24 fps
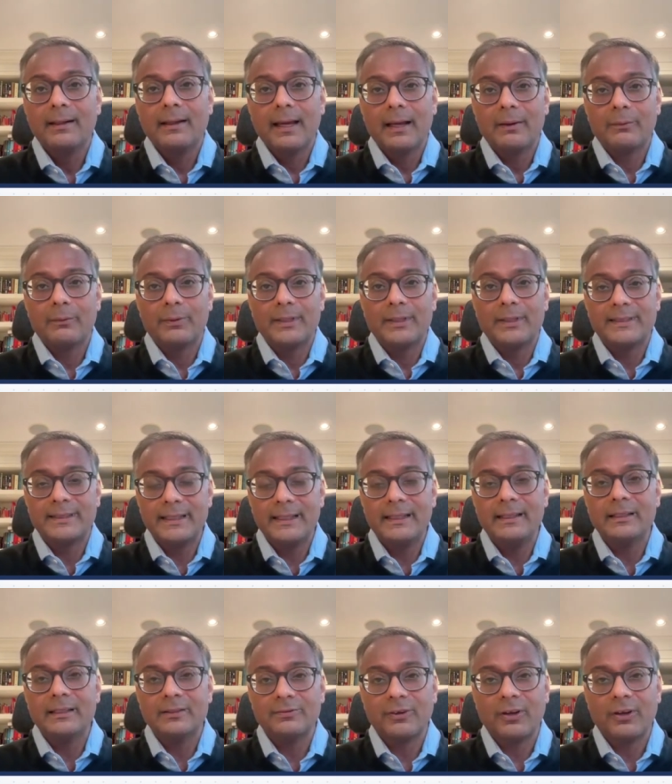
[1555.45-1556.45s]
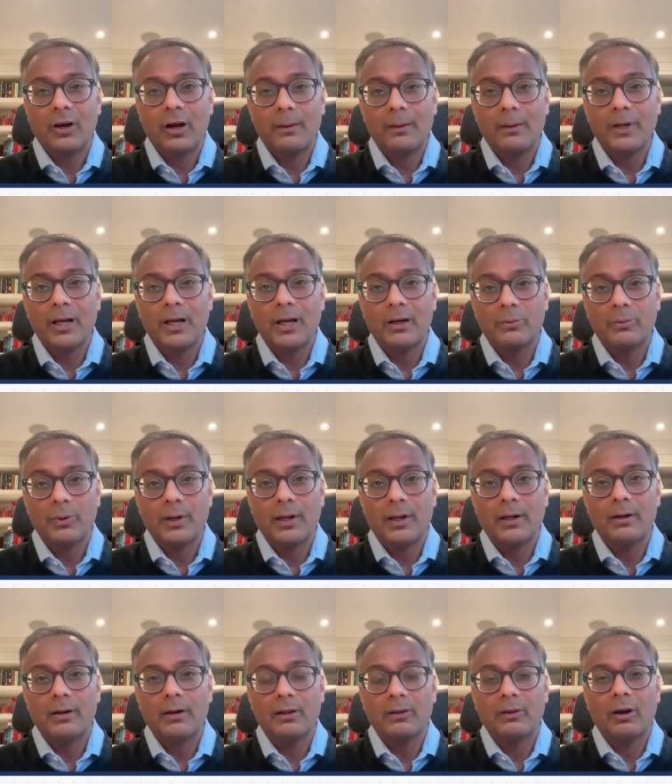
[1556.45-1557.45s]
and we see this phenomenon
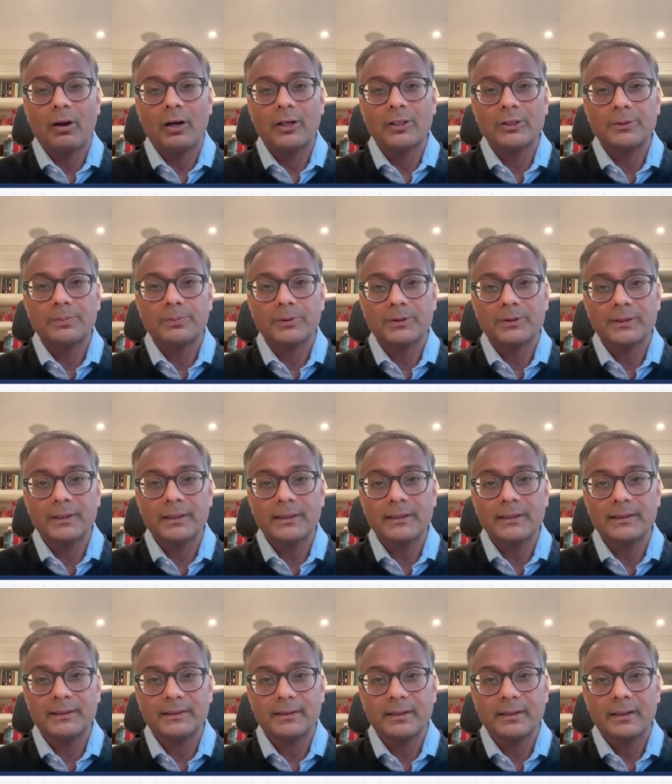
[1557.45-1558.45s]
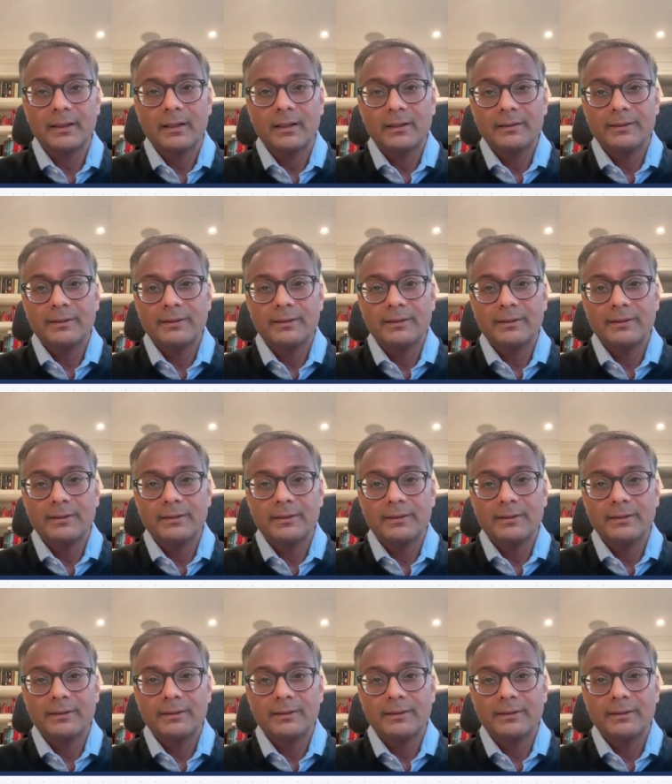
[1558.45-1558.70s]
where a large prosthesis